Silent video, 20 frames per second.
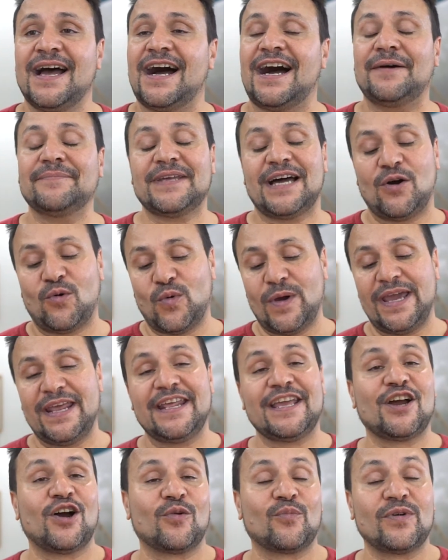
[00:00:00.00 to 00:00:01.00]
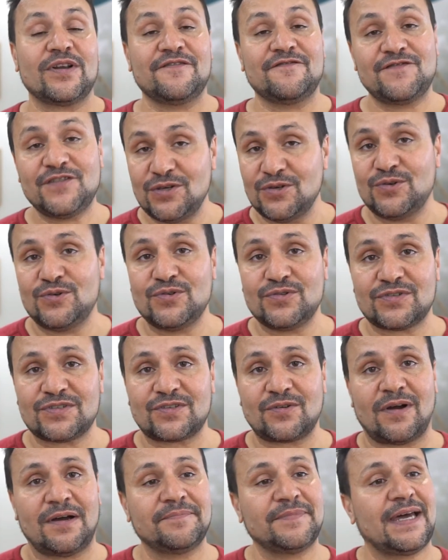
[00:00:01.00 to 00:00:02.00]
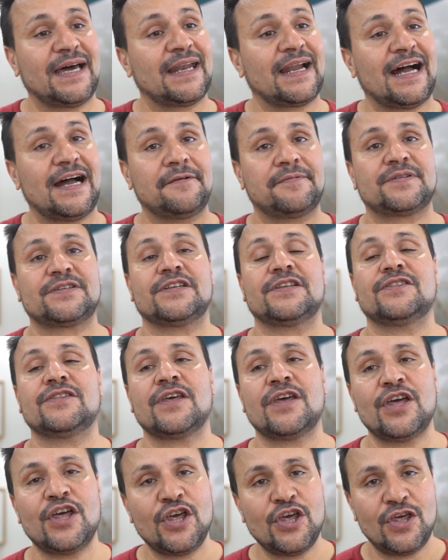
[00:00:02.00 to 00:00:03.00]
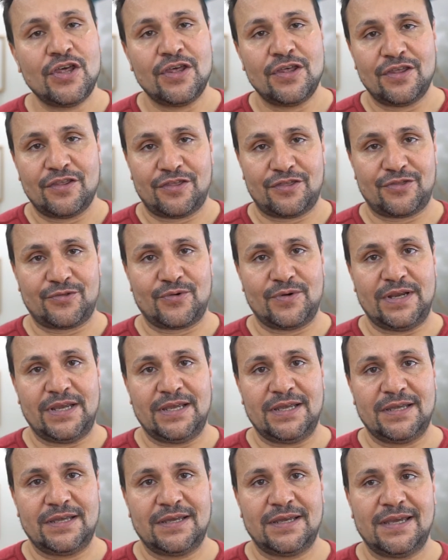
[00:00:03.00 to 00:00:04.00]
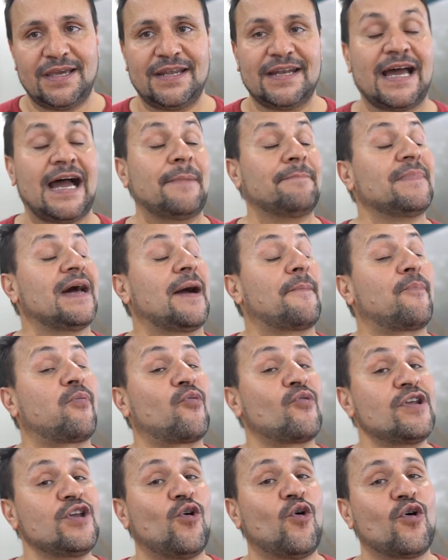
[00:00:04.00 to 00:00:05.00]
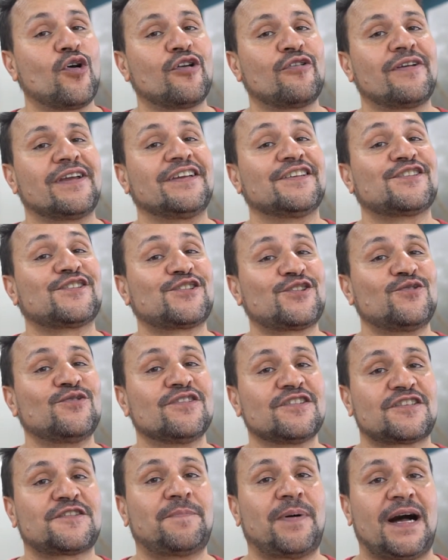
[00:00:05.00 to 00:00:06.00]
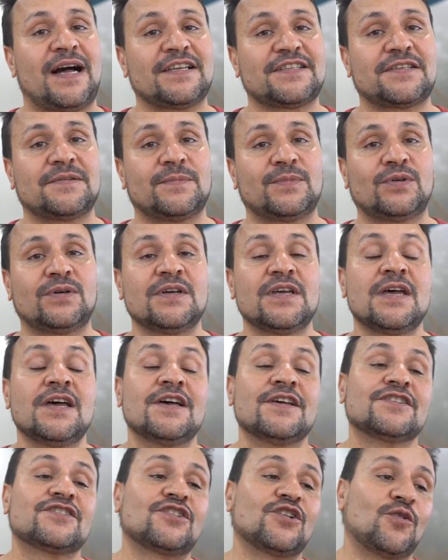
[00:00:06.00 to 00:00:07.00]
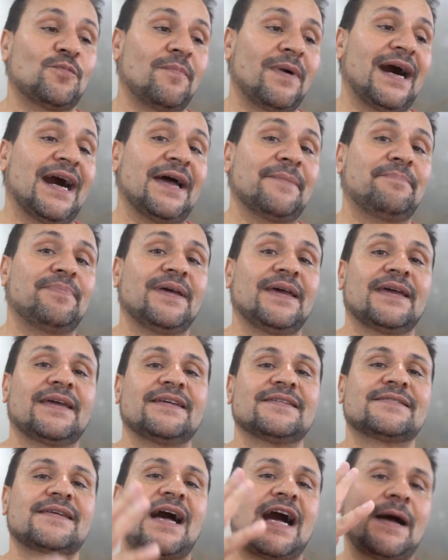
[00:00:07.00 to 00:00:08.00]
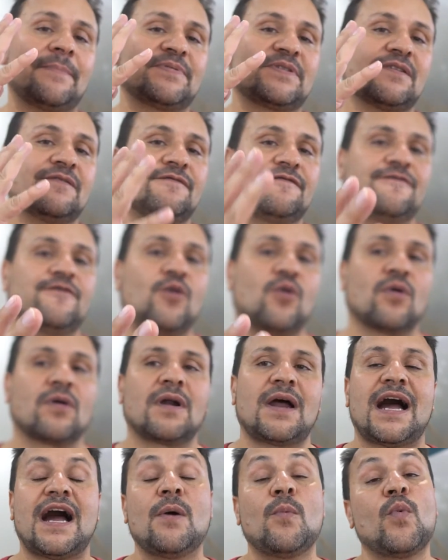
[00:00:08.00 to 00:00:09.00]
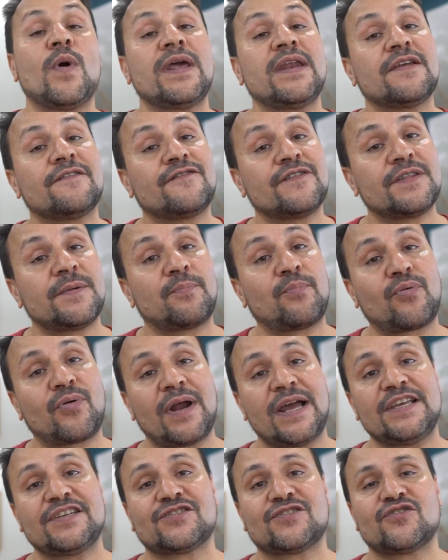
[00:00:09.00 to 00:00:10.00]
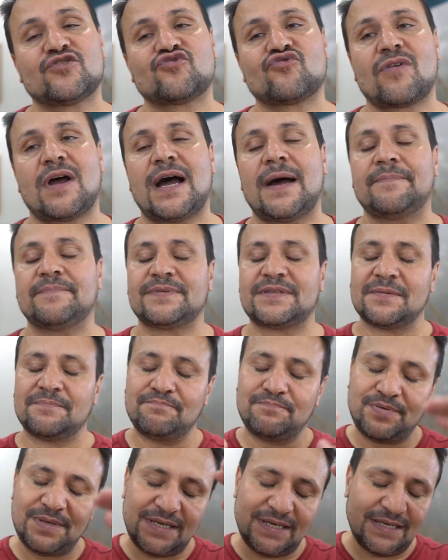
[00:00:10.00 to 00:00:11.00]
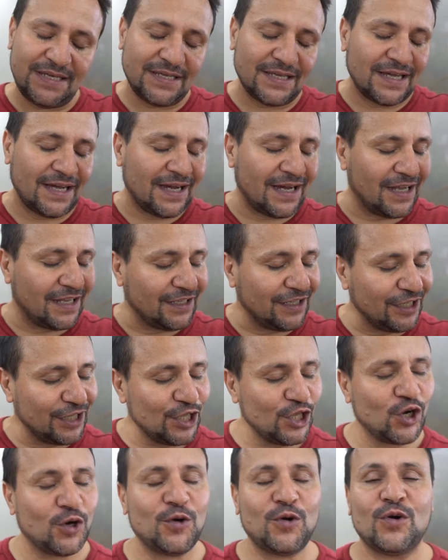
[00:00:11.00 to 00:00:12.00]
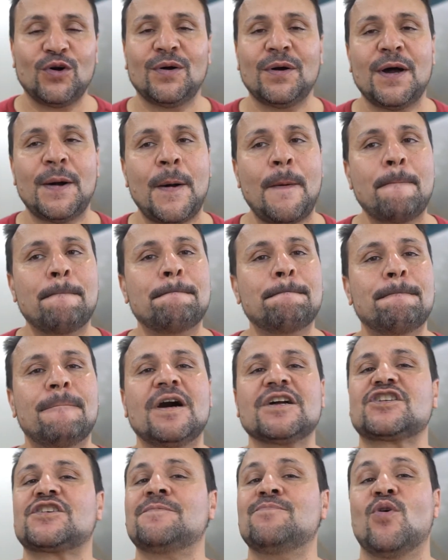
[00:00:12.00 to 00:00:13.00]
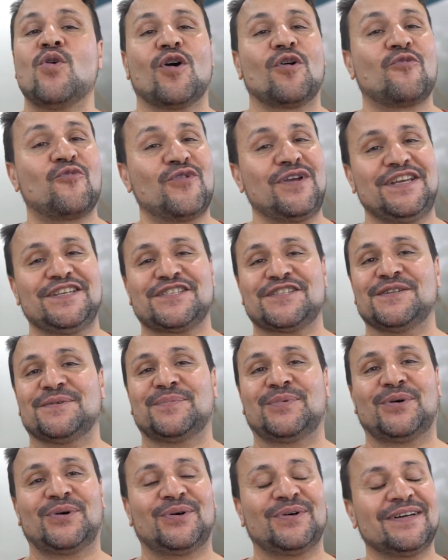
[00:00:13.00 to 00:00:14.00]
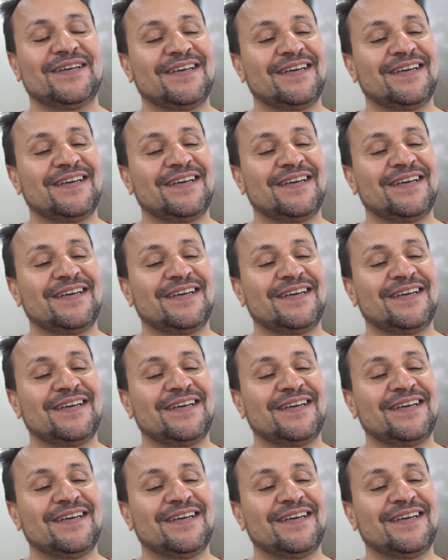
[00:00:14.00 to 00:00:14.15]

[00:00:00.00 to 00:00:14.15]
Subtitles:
I'm not waiting on reviews, so I'm not option 3, and I'm not pre-ordering as soon as possible. So my pick is option 4. I'm waiting for the price to drop to be a little much more reasonable.